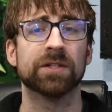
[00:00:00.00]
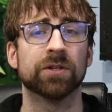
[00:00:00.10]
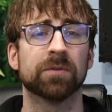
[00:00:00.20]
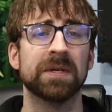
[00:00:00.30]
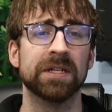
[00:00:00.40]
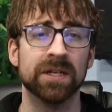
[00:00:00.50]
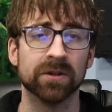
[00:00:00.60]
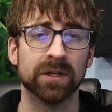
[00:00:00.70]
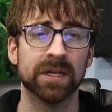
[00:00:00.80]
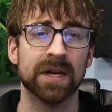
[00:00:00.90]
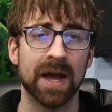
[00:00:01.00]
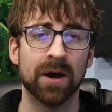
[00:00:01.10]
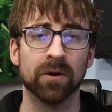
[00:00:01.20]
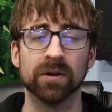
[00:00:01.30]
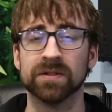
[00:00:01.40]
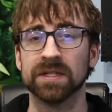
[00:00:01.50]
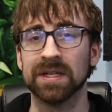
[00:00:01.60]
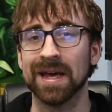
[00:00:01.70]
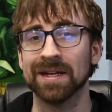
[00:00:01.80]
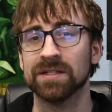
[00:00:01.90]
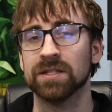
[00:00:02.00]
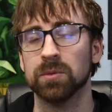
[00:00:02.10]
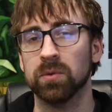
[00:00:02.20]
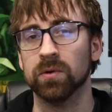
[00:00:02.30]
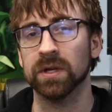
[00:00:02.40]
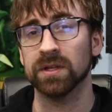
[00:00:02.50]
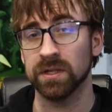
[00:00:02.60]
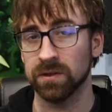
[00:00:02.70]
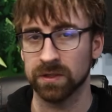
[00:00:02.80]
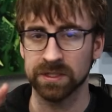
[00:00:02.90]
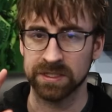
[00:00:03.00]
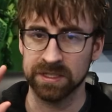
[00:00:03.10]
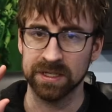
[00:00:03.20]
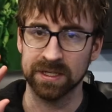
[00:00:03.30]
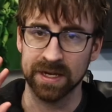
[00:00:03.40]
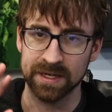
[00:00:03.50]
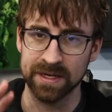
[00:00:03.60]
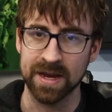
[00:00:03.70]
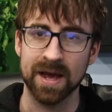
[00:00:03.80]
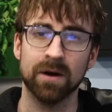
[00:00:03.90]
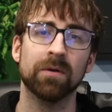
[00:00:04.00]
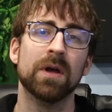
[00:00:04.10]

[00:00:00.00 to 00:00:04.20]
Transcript: it took me nearly an hour to get it to the point that you can see it at now,